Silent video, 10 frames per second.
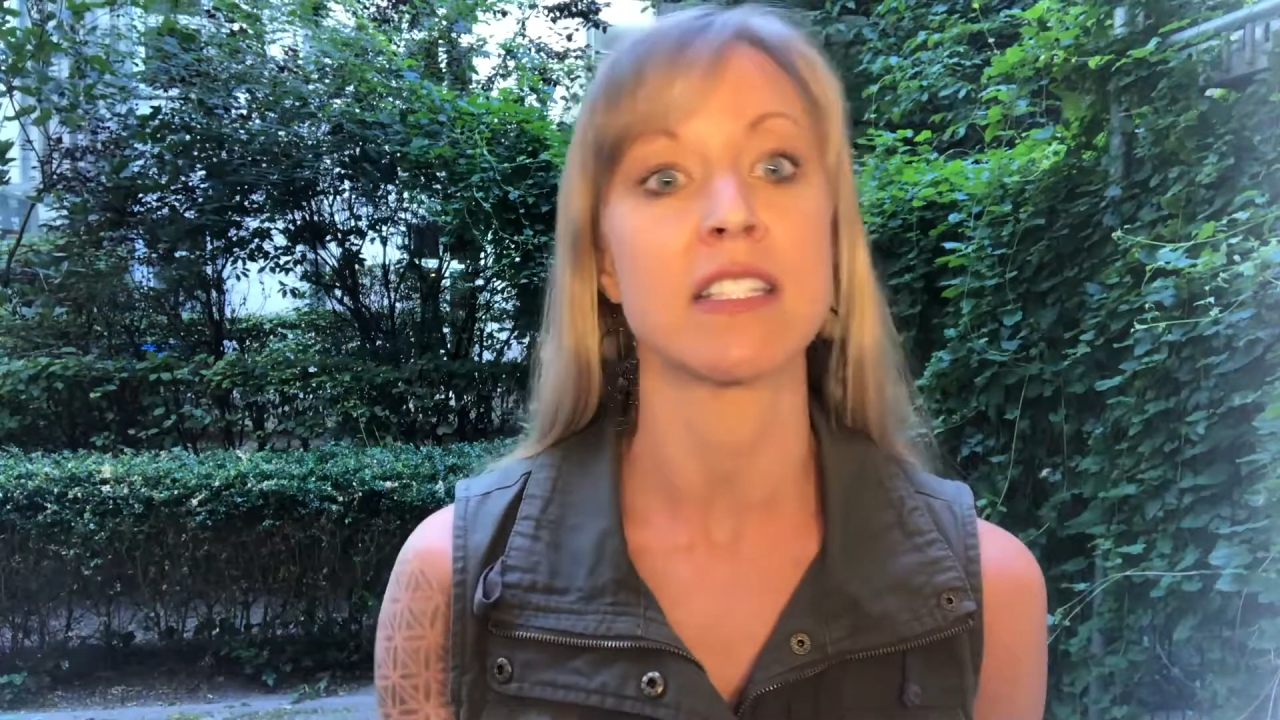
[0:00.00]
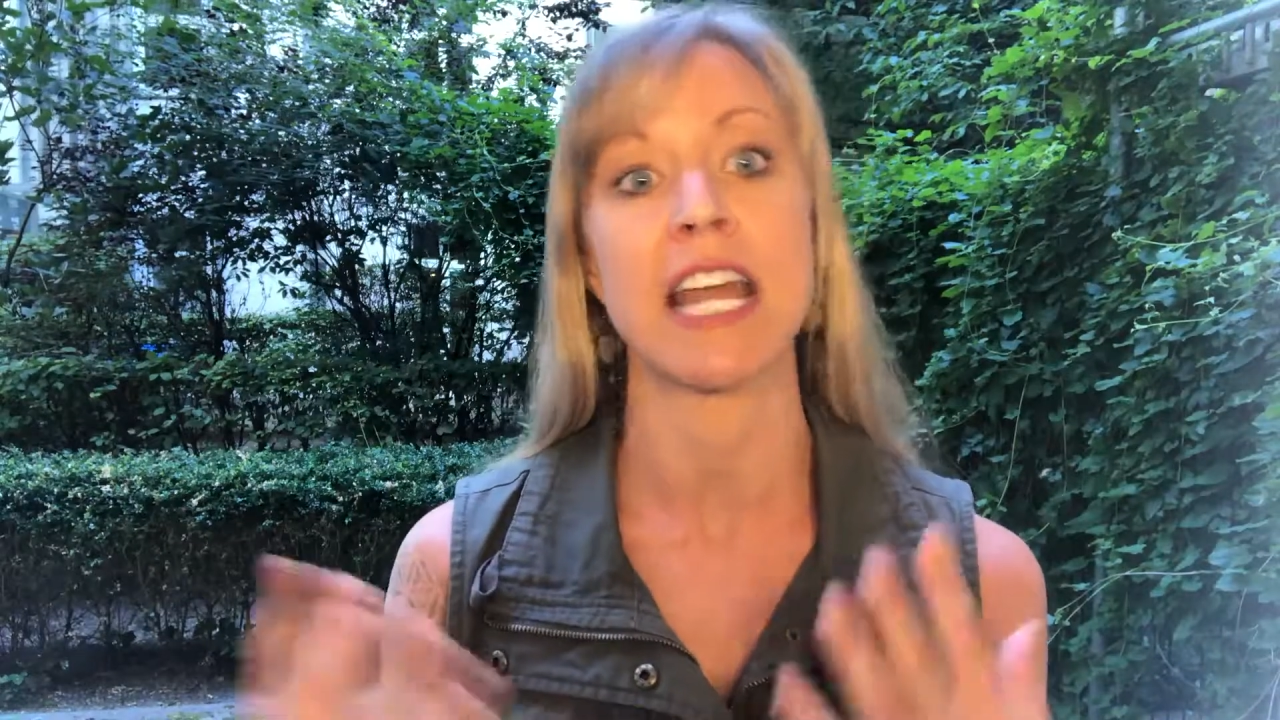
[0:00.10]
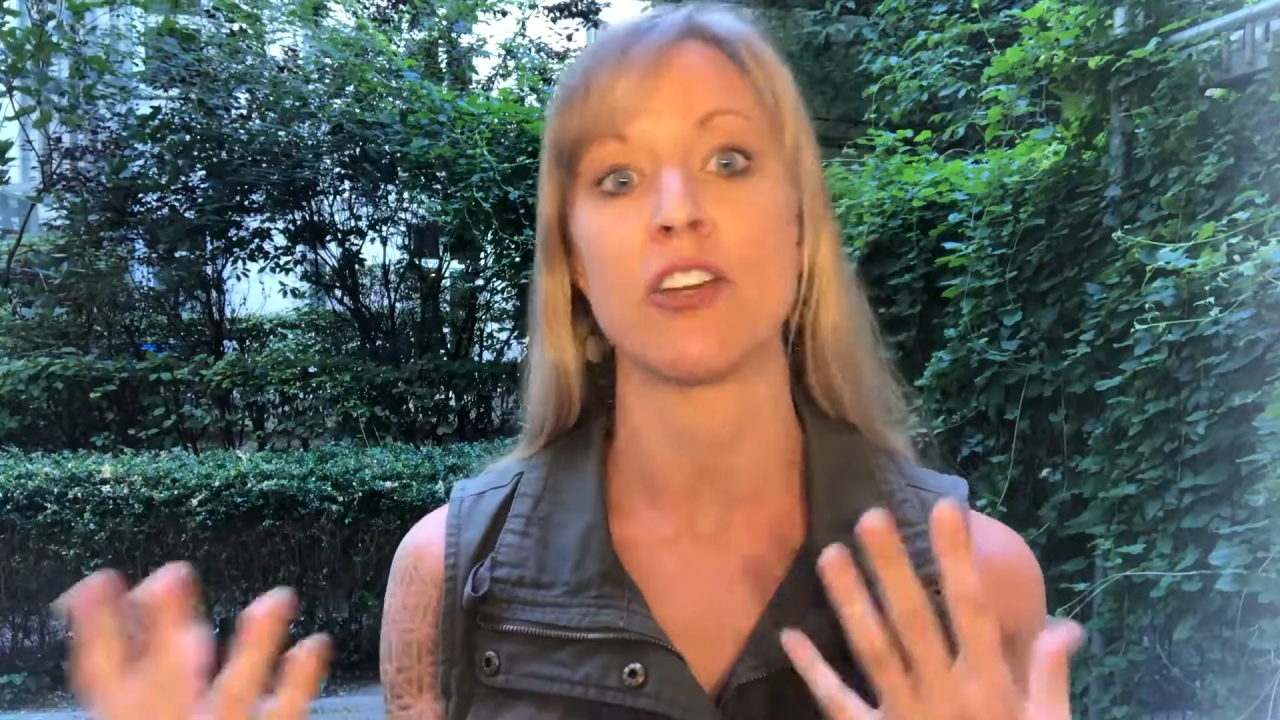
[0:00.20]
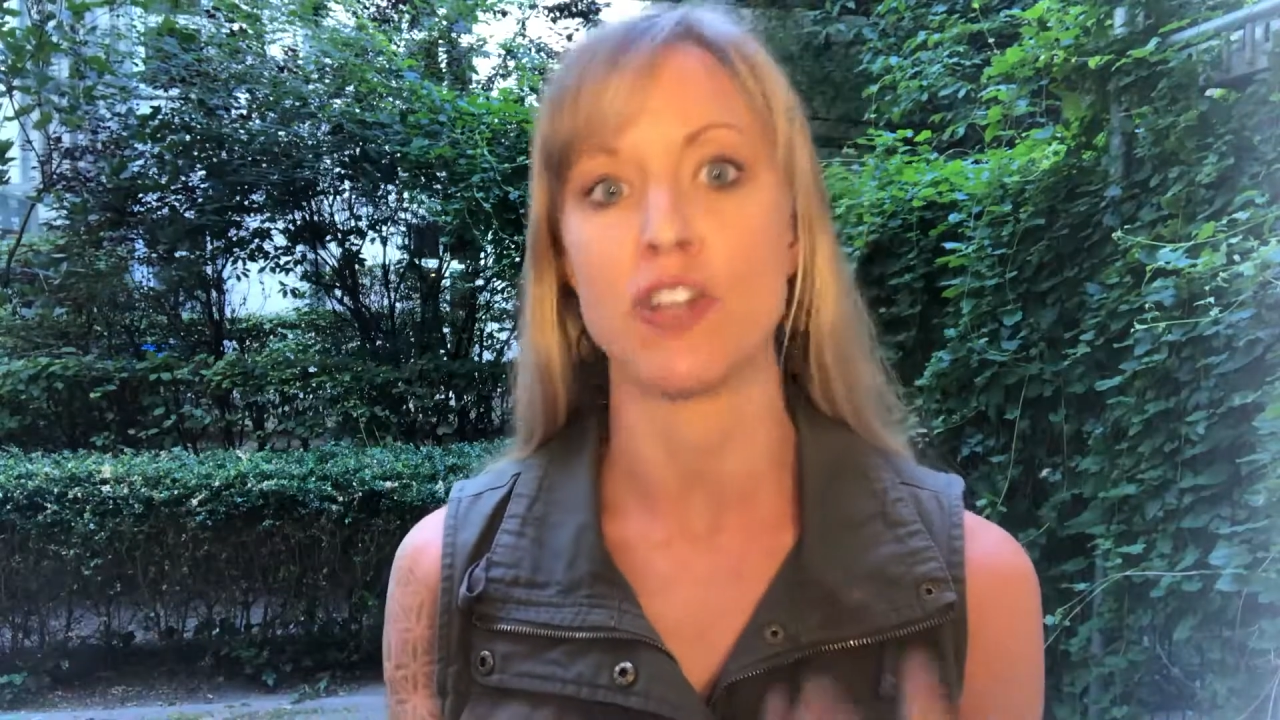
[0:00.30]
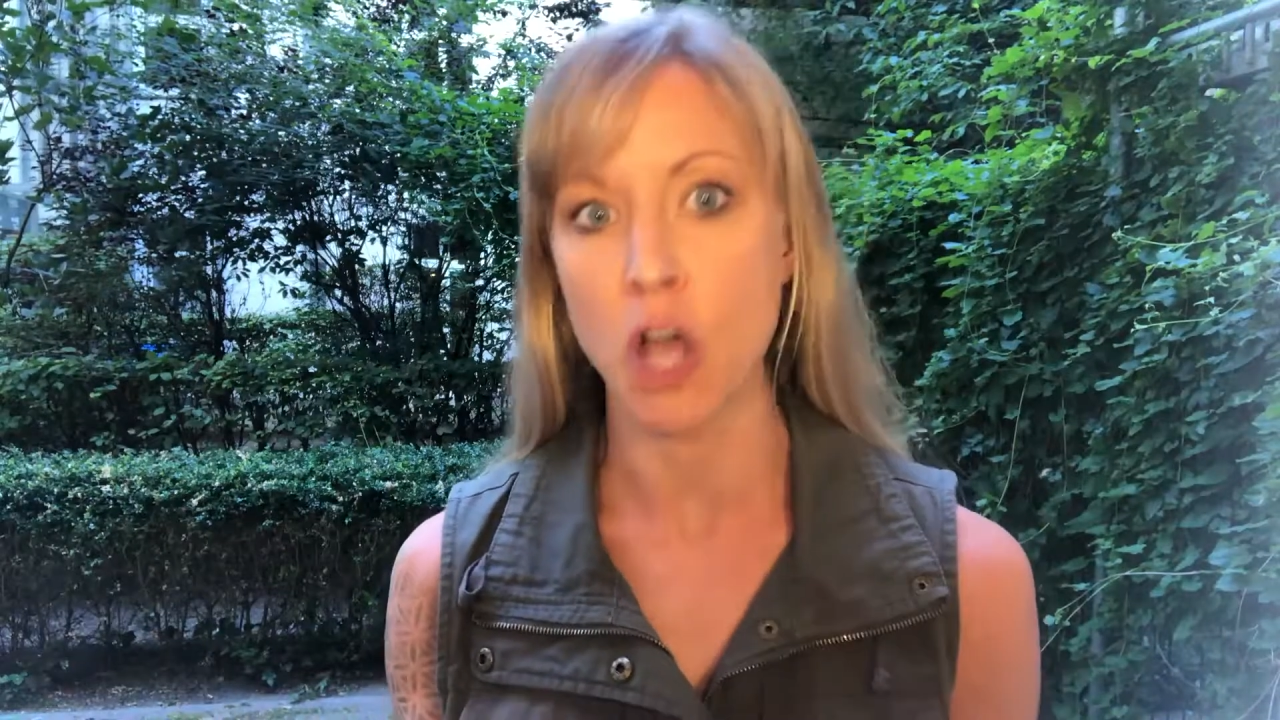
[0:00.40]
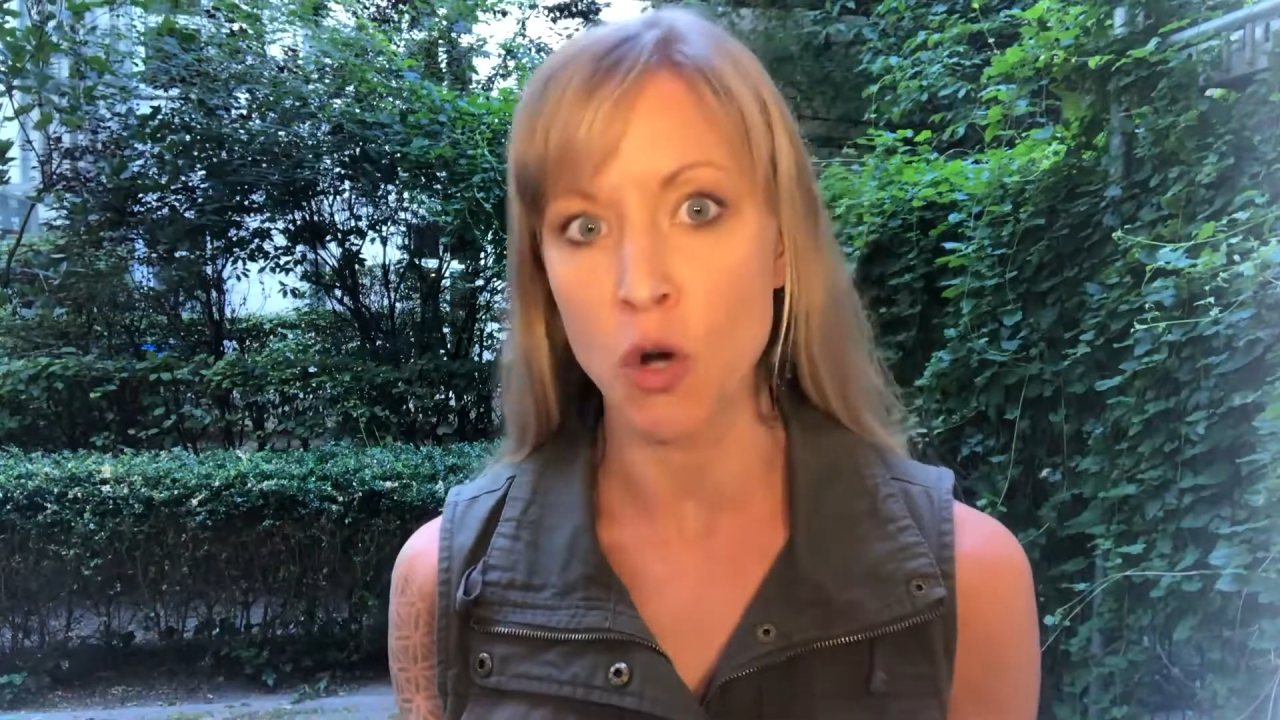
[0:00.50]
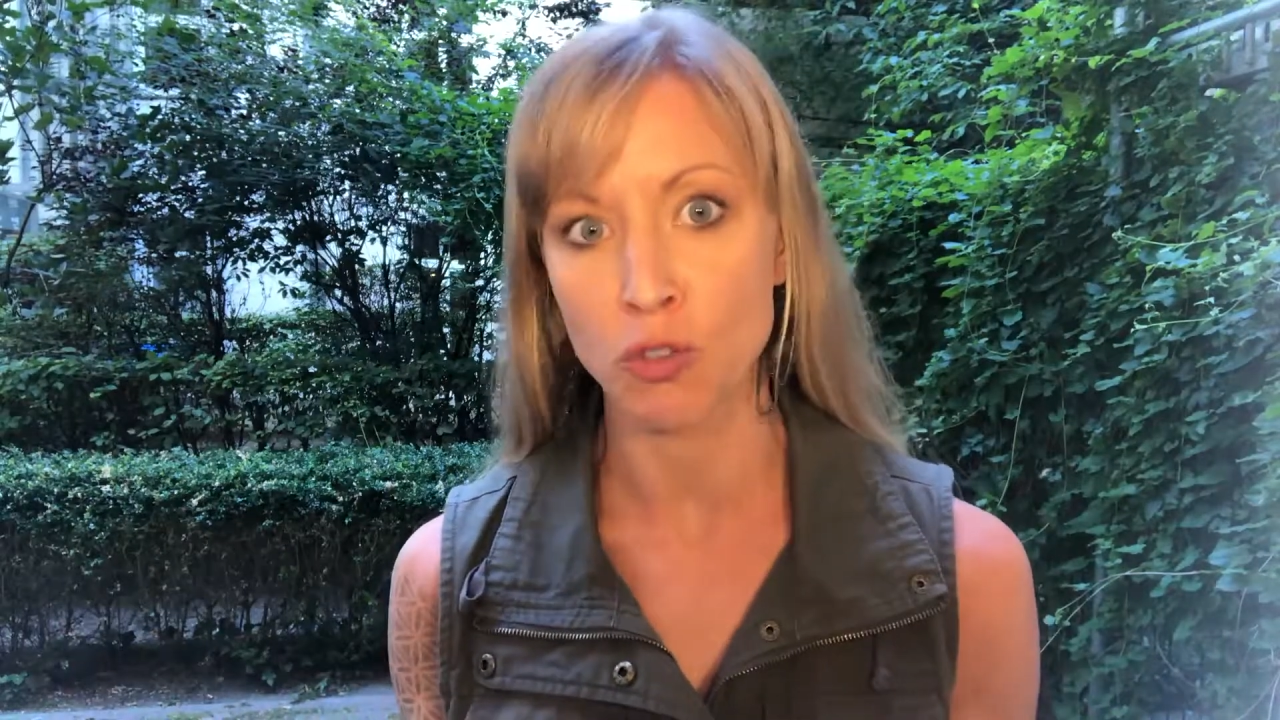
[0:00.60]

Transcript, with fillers: they know